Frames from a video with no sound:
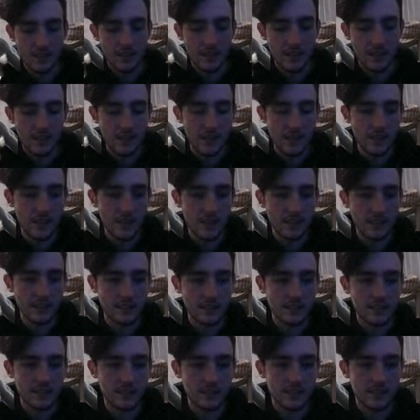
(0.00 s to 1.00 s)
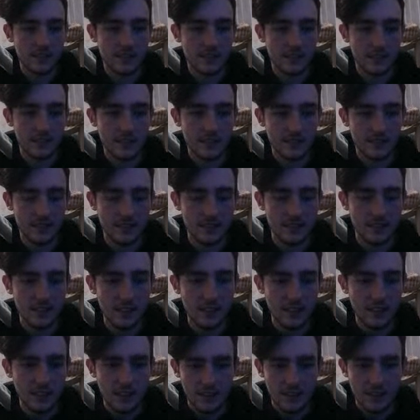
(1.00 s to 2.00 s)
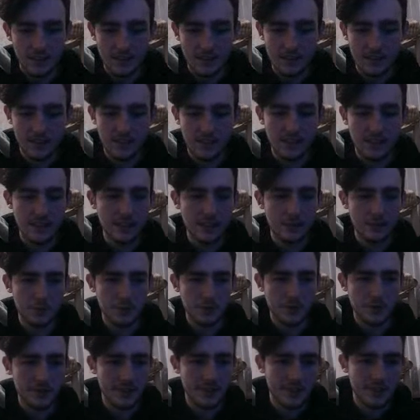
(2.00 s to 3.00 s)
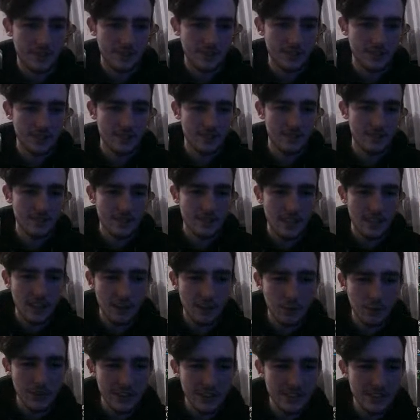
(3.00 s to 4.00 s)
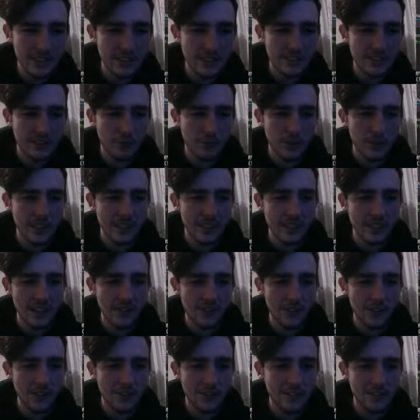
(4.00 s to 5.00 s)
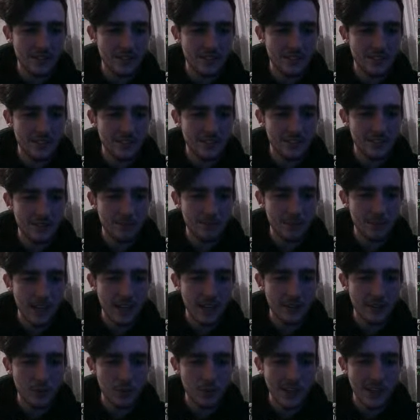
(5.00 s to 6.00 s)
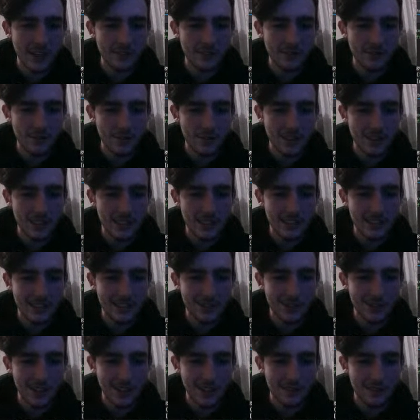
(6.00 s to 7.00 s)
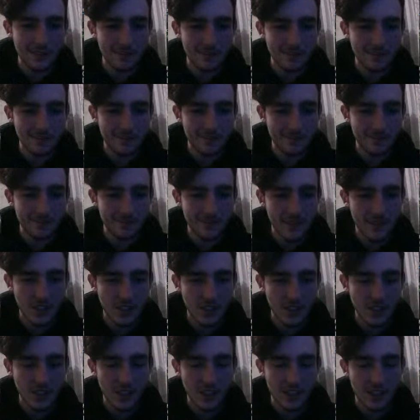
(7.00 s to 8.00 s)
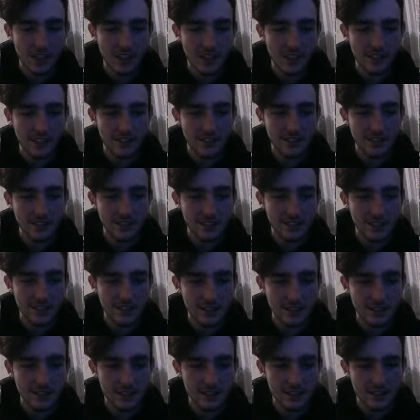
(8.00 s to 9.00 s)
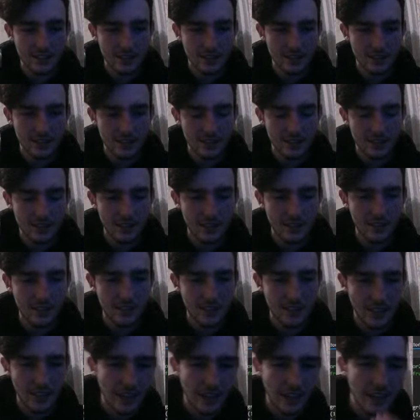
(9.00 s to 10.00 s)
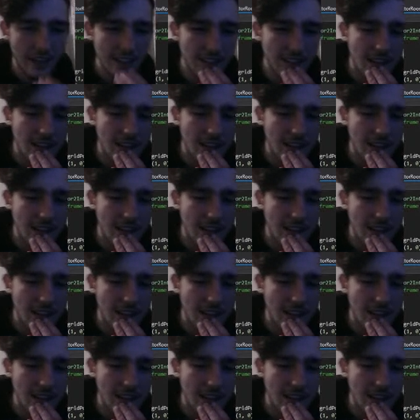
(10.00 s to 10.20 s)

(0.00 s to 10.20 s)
this equals, yeah, we never made a way for it to go. Okay,